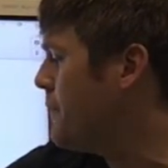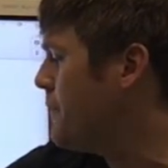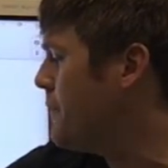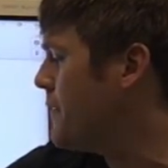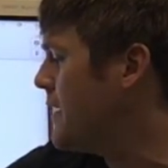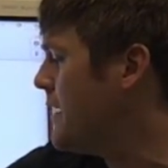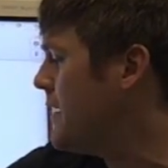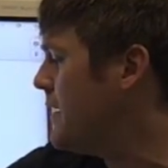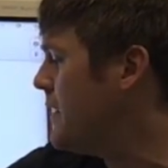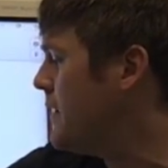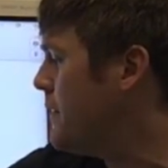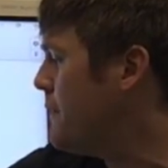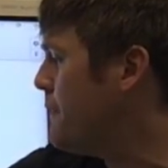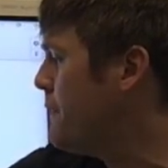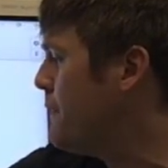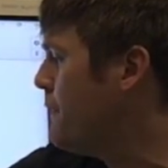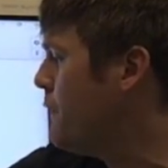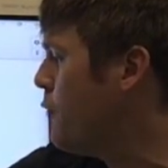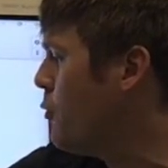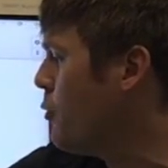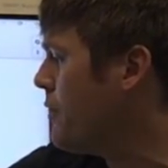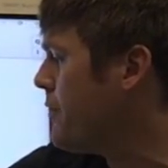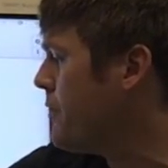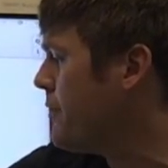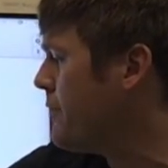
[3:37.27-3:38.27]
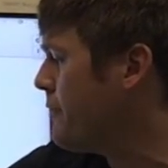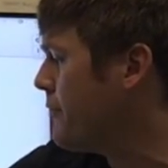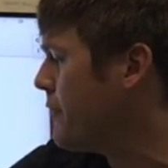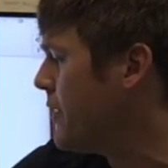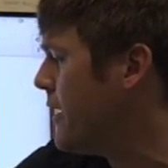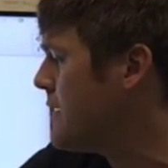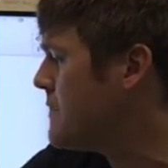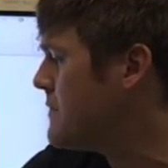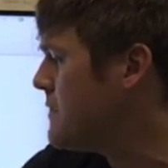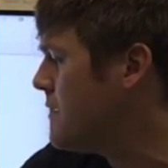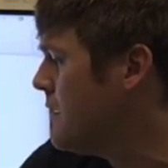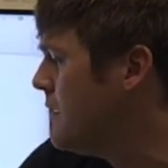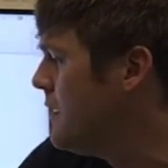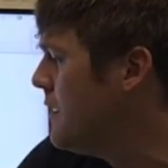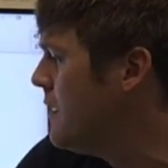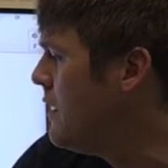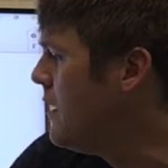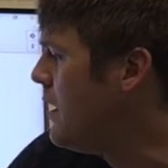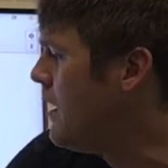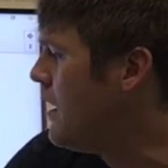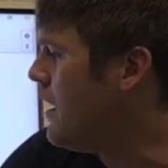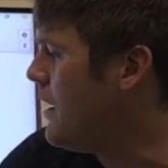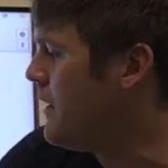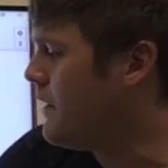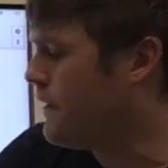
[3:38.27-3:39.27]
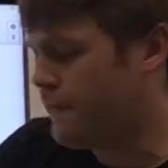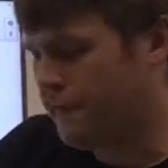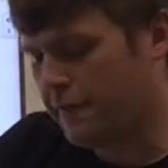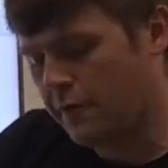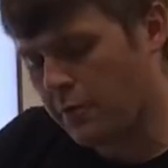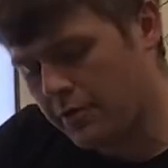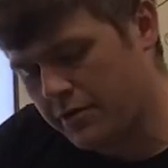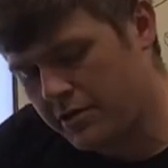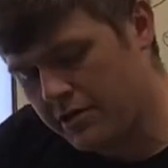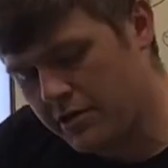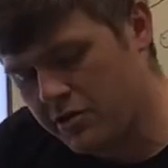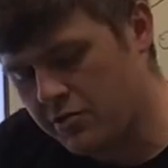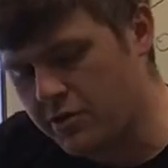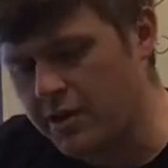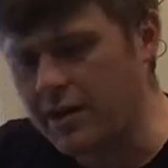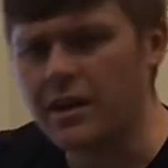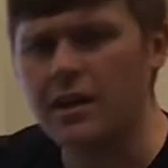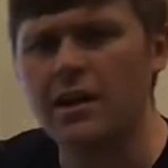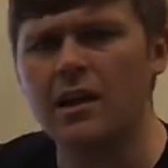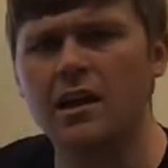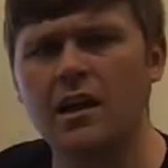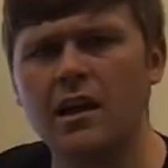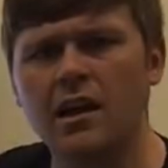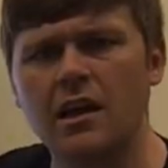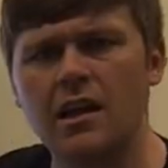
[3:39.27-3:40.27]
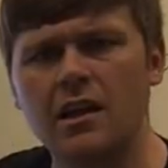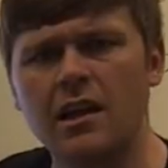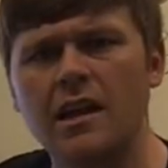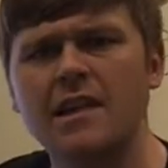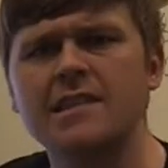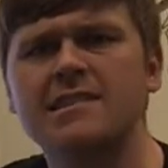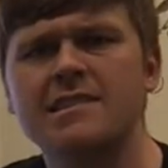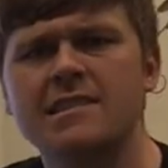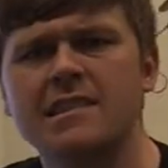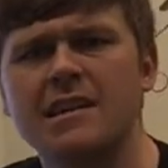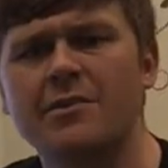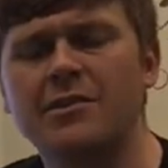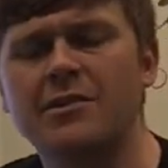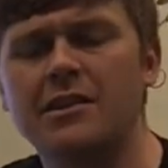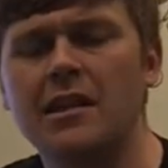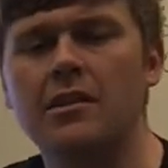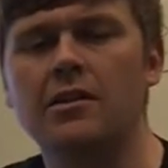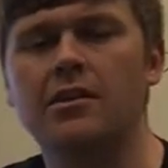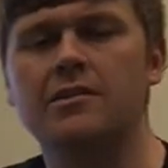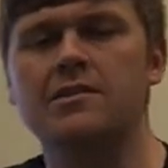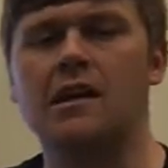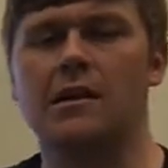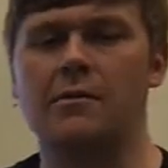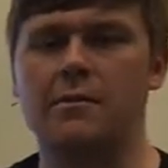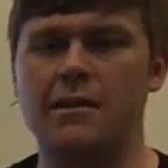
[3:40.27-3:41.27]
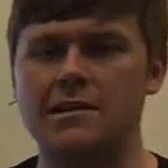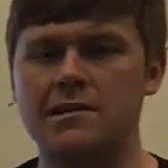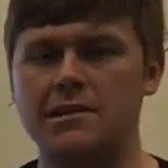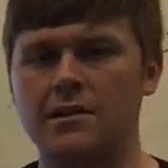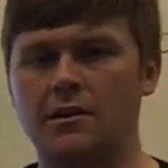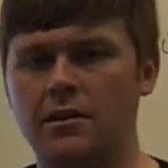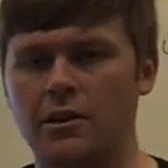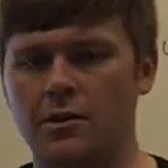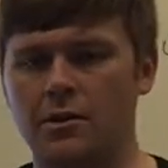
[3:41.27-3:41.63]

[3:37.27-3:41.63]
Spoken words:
fret, the fourth fret on the fourth string. Let's see what that looks like nice and